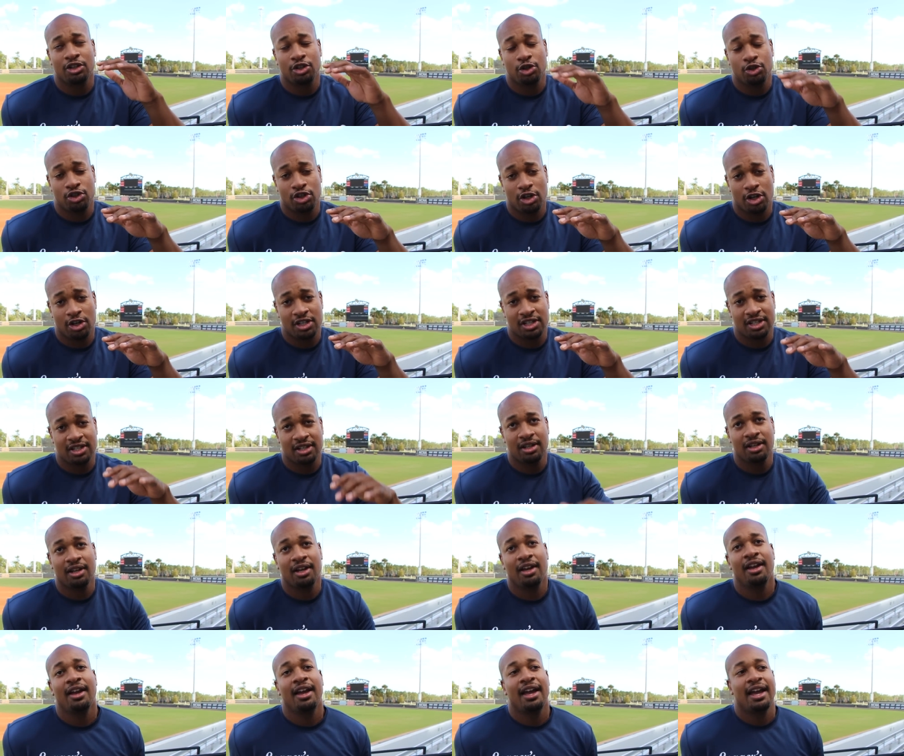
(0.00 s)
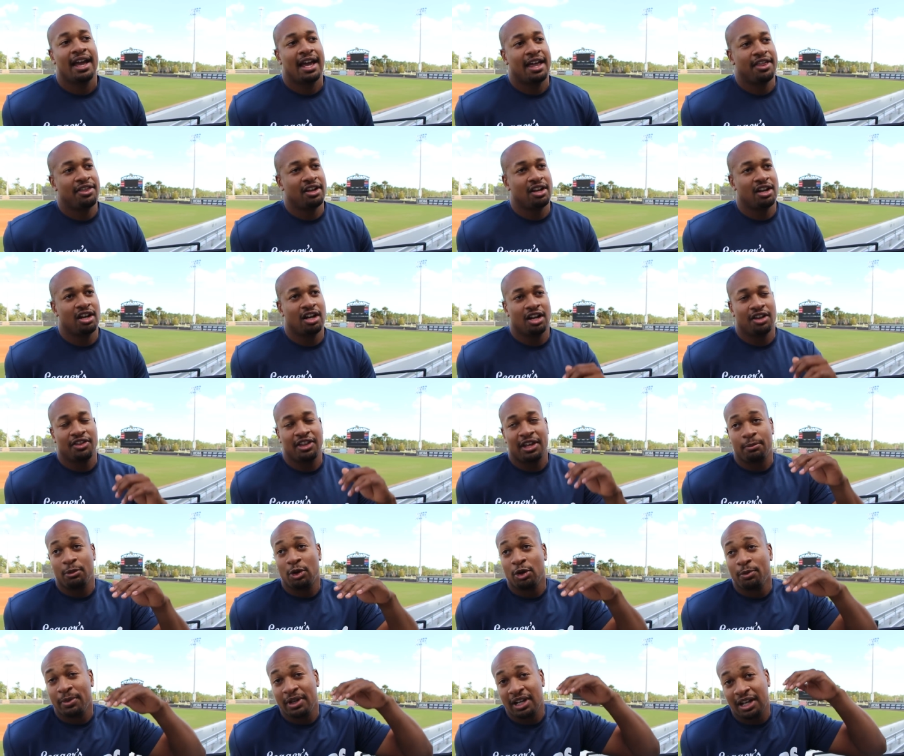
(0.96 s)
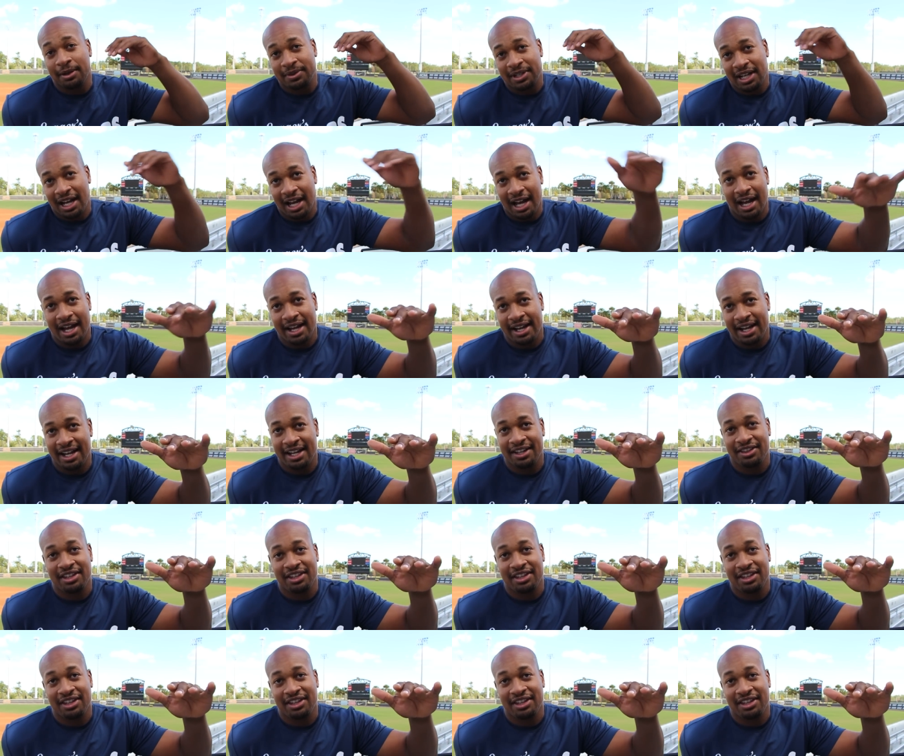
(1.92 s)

New Jersey, and then uh, they moved me up to High A,